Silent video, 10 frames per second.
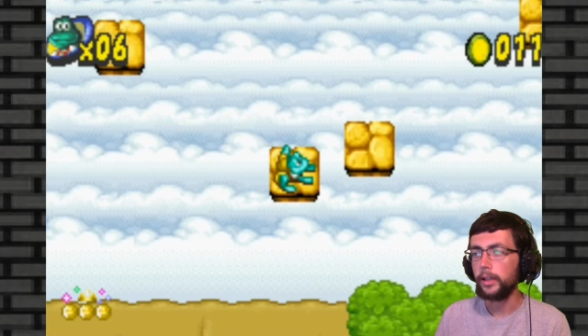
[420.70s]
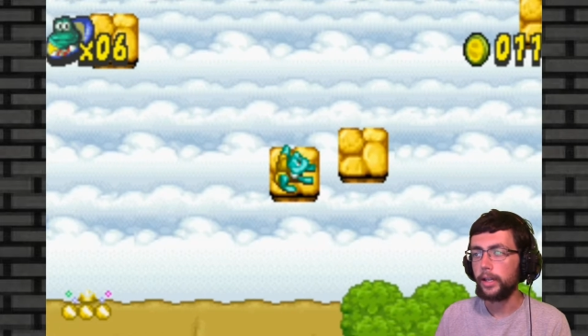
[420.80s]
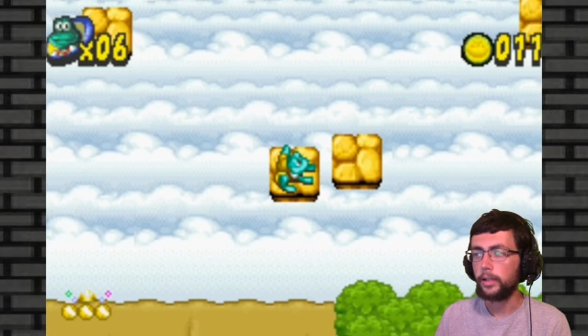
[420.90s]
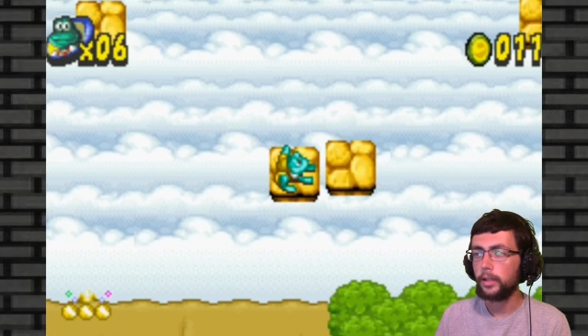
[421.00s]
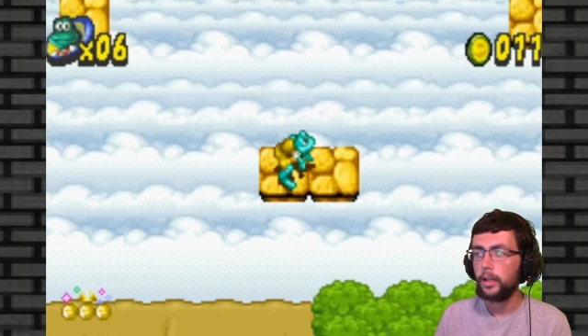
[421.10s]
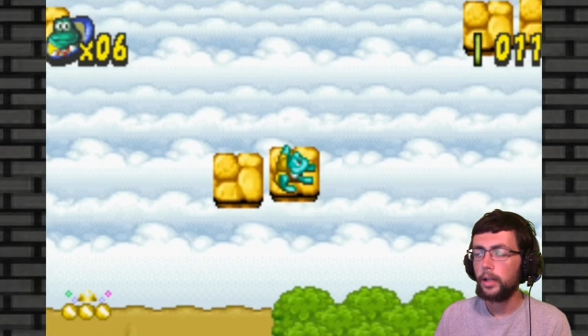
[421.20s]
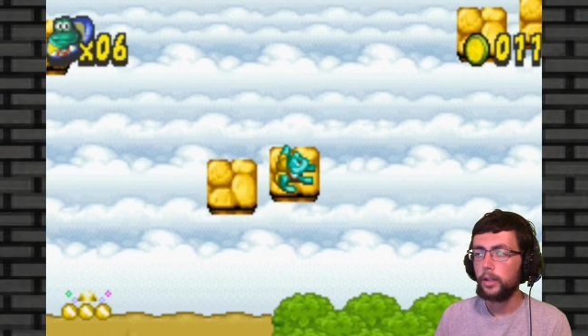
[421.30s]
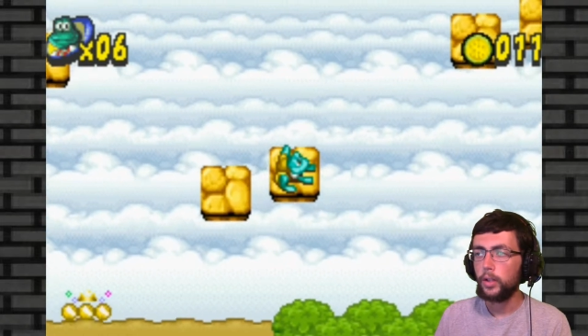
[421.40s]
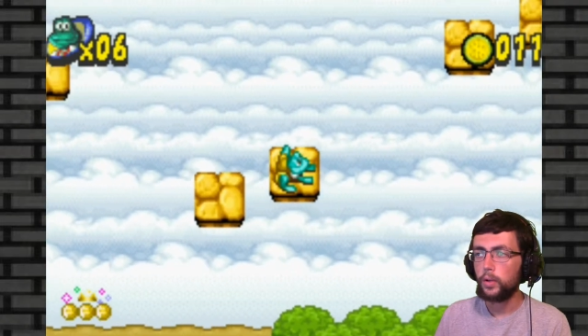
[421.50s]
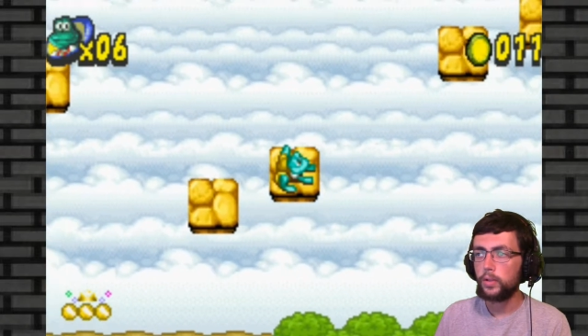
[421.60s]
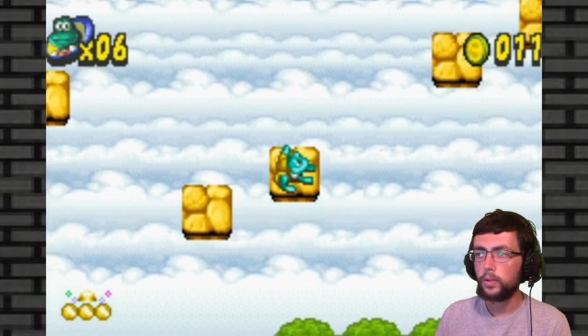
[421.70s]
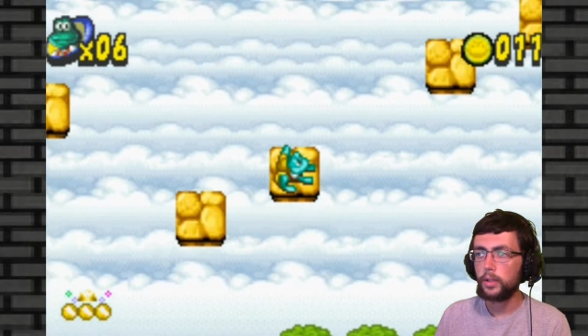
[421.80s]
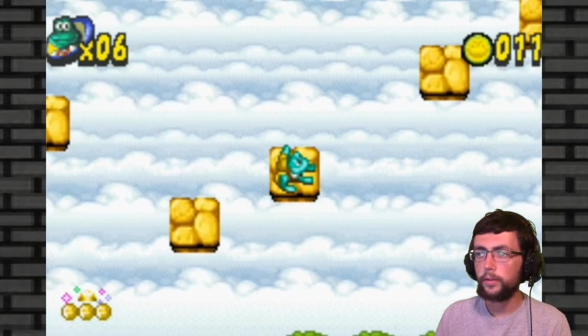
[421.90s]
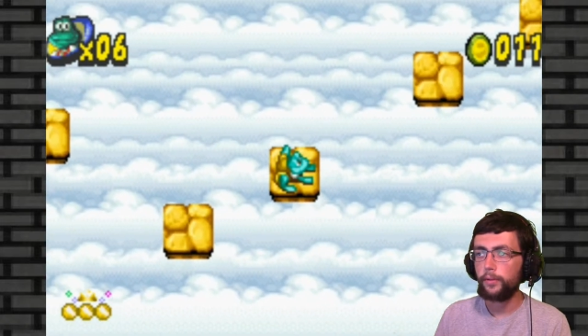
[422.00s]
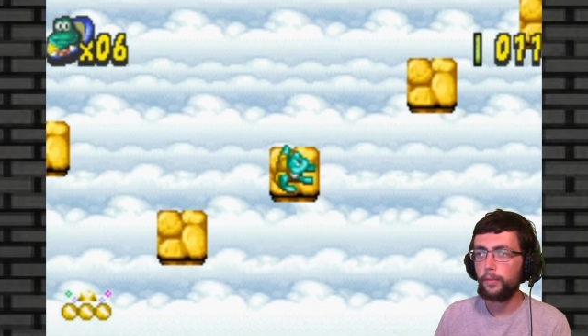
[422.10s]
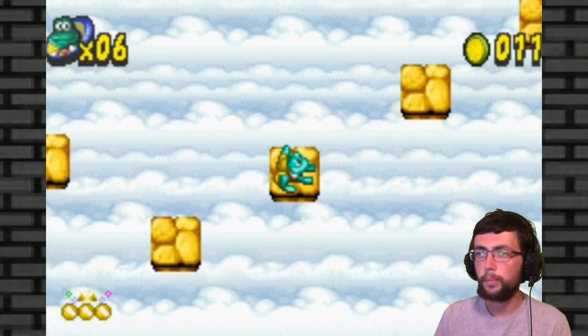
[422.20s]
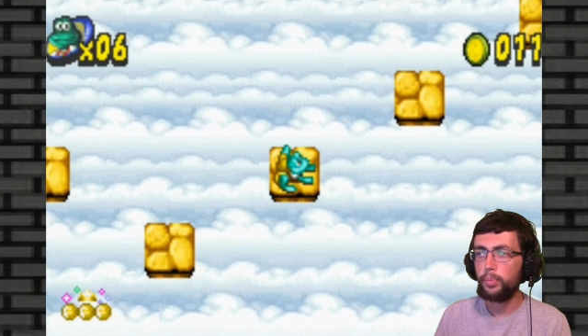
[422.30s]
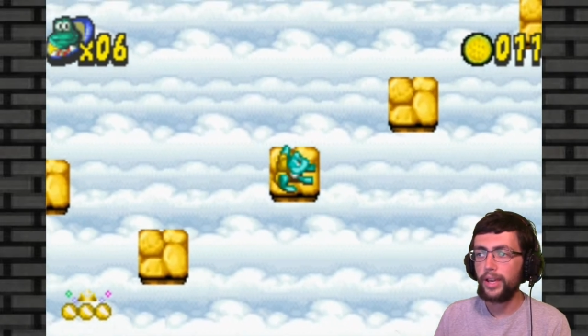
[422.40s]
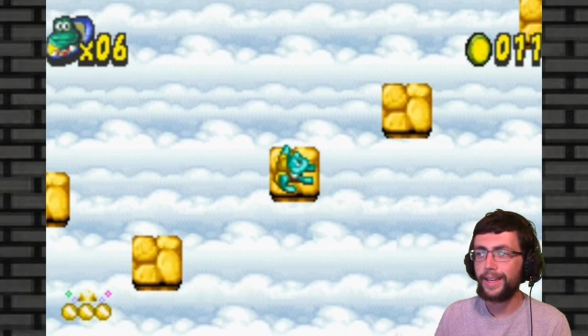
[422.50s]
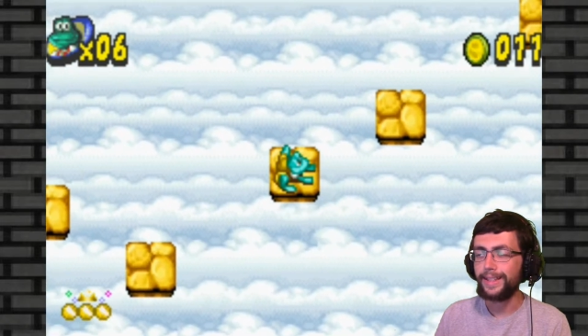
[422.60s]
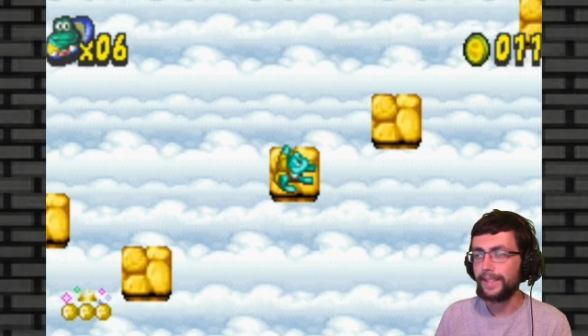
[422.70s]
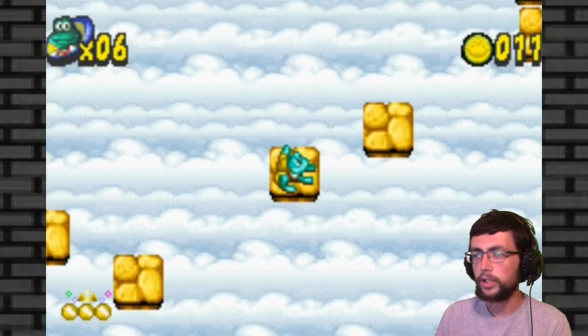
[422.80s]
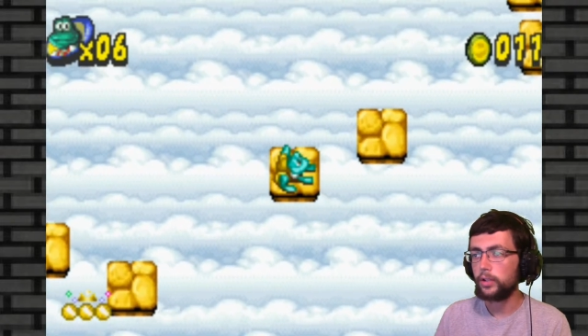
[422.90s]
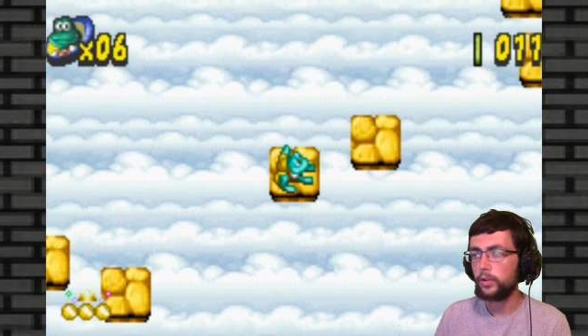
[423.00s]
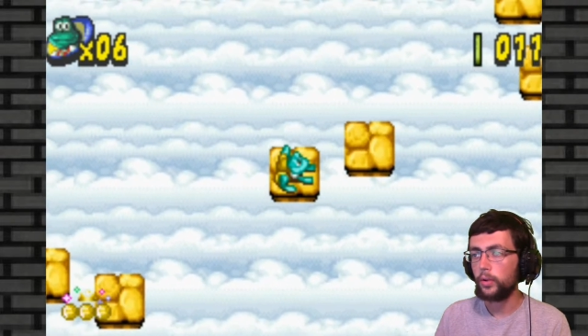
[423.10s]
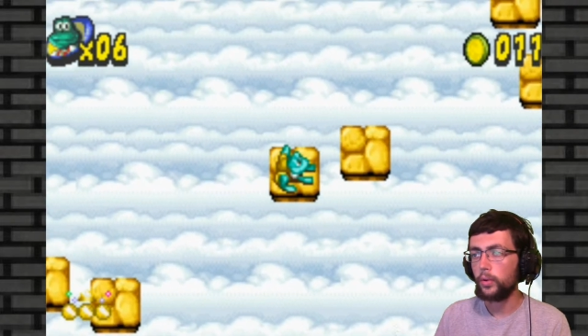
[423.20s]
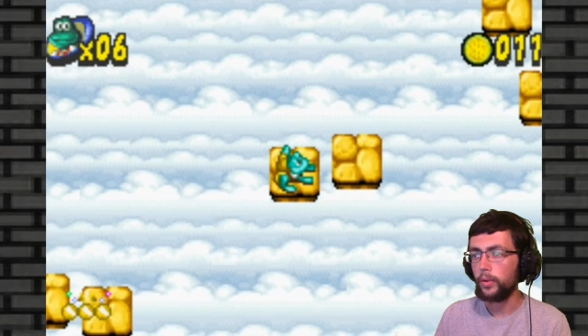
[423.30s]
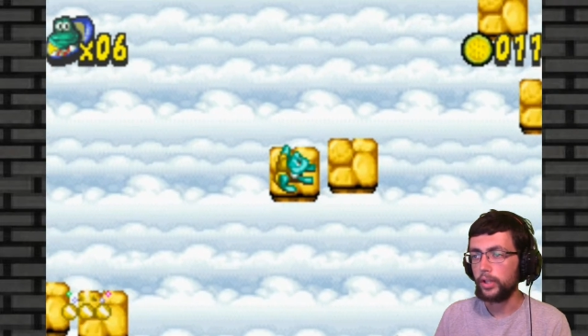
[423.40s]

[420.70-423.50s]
like no sort of big additional